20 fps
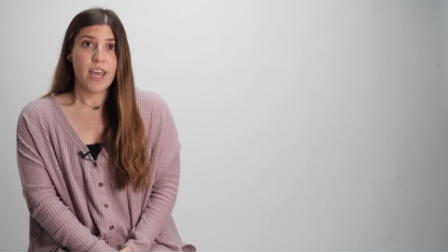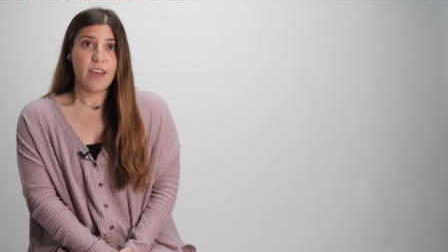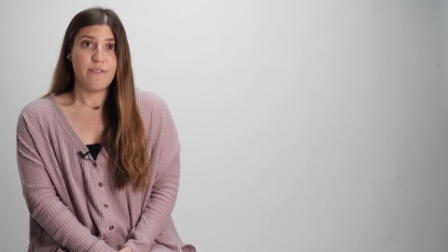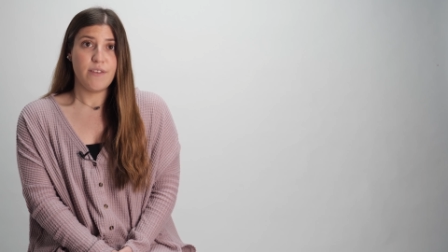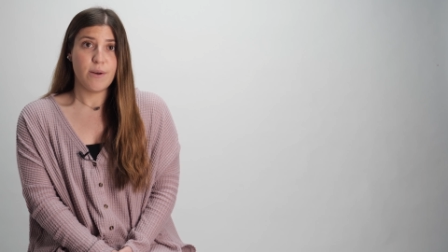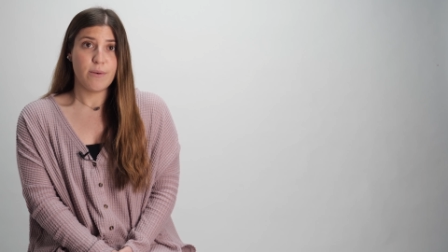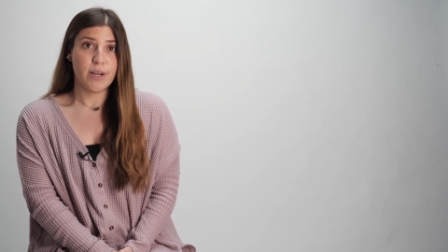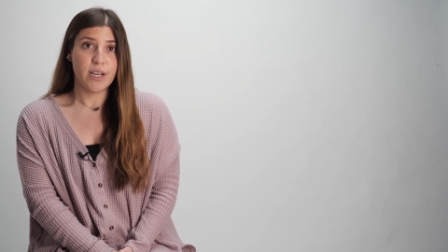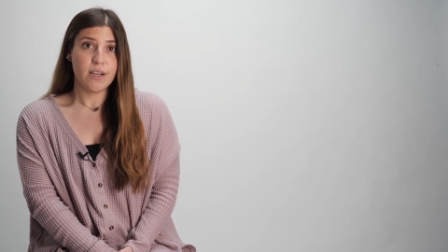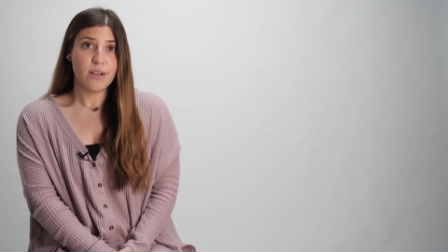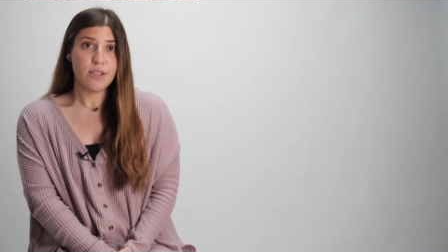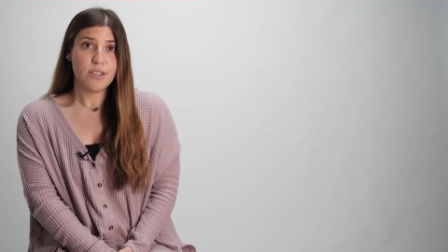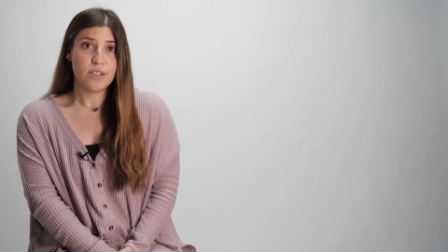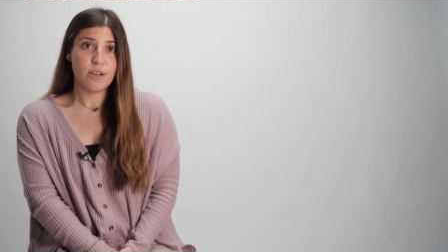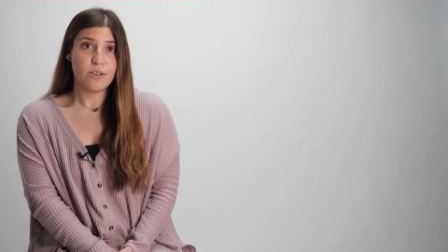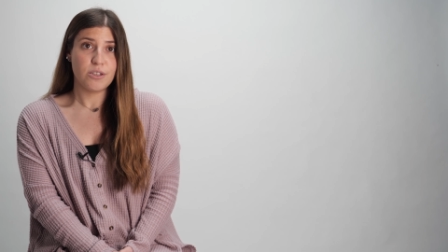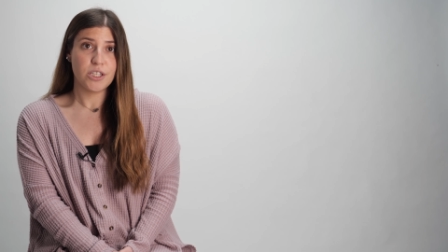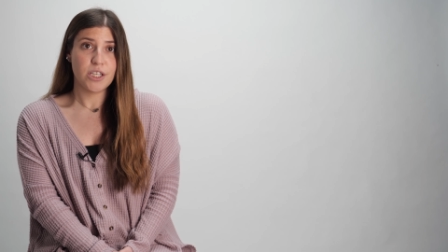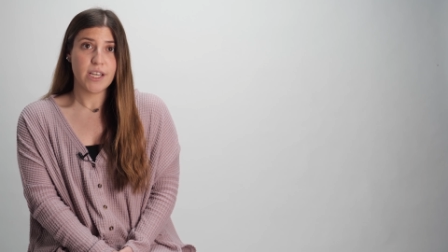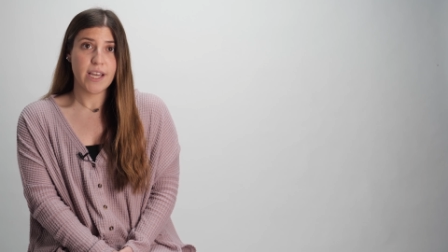If you want your
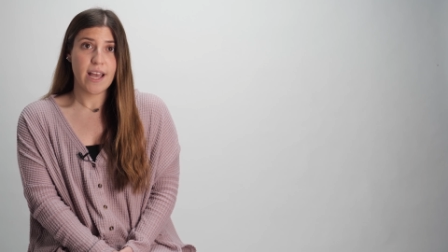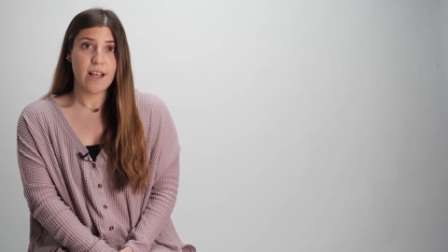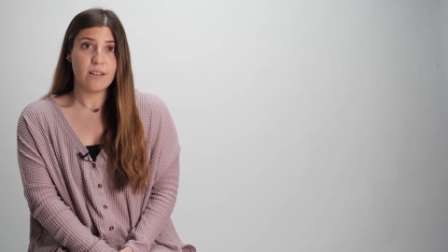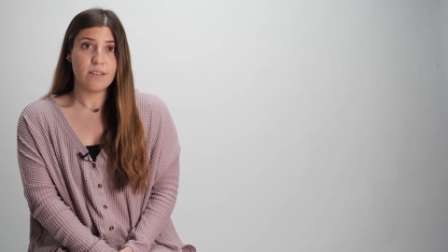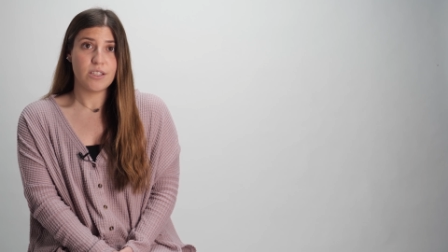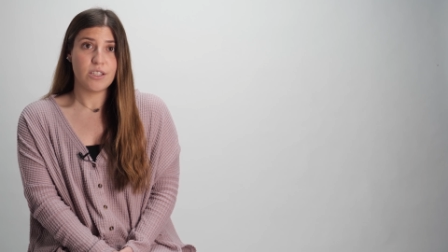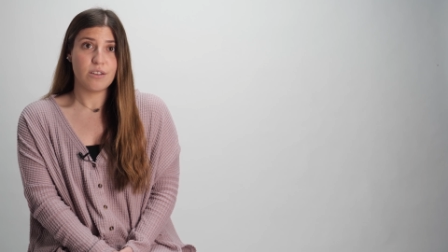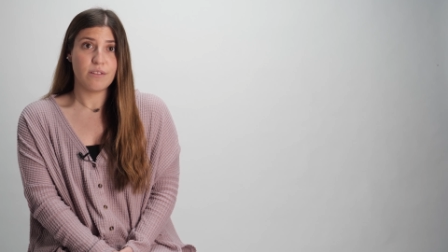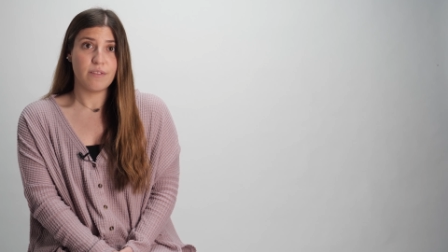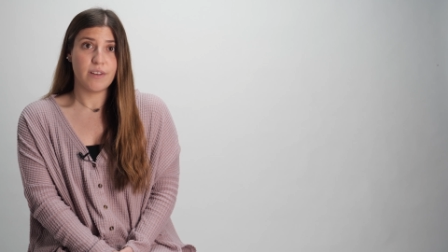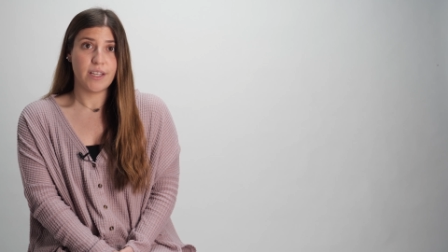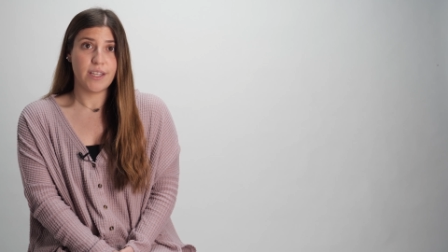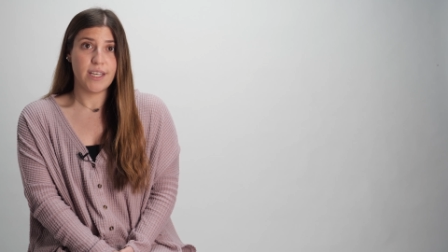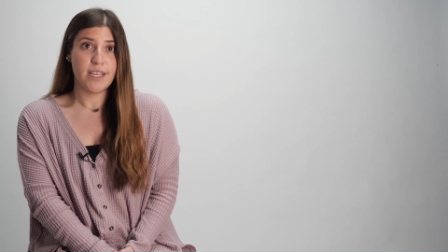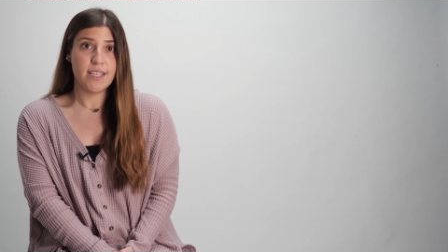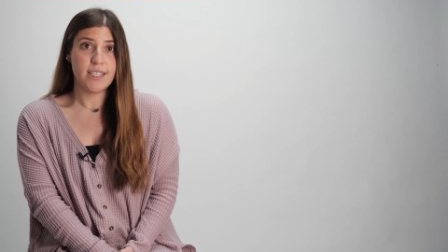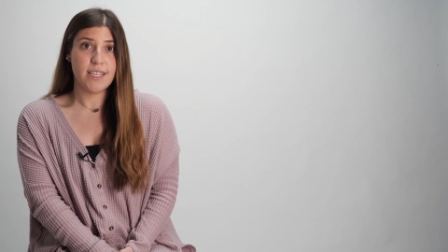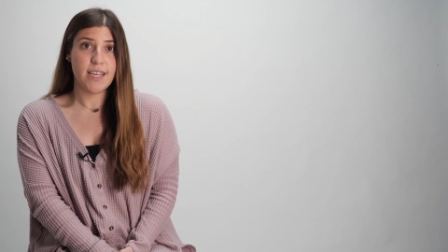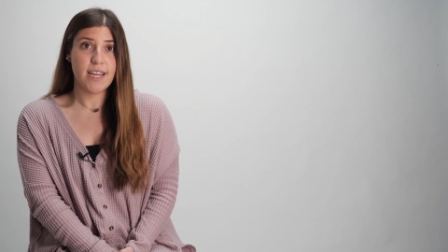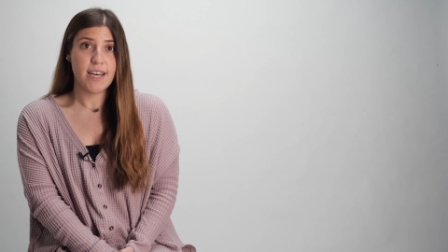social accounts to
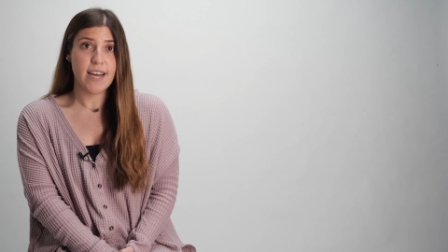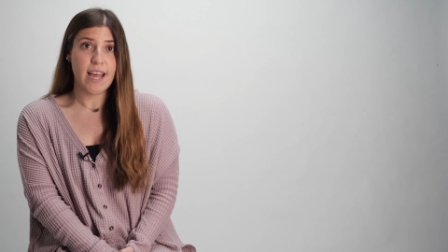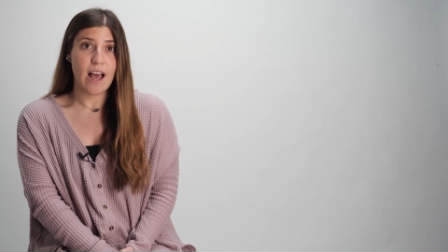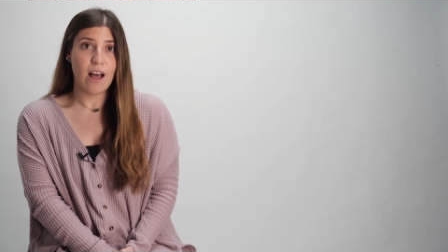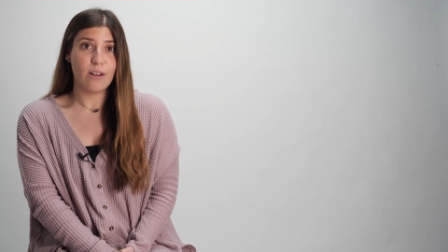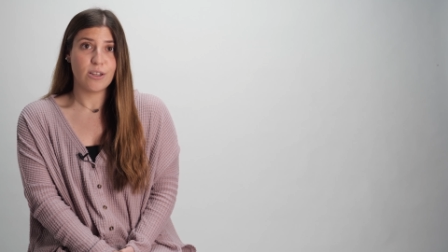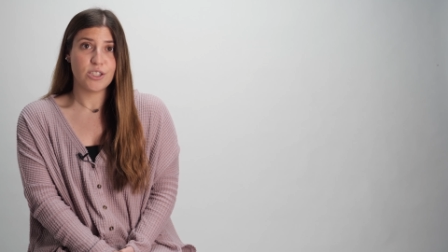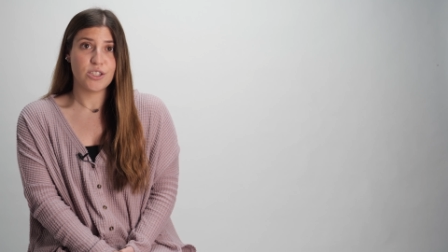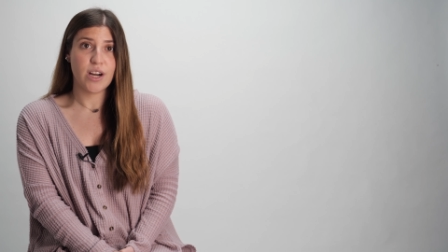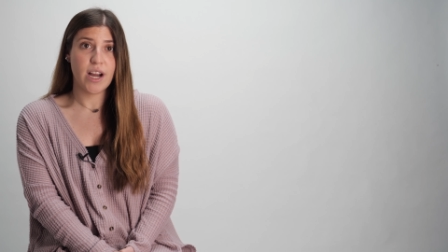really stand out,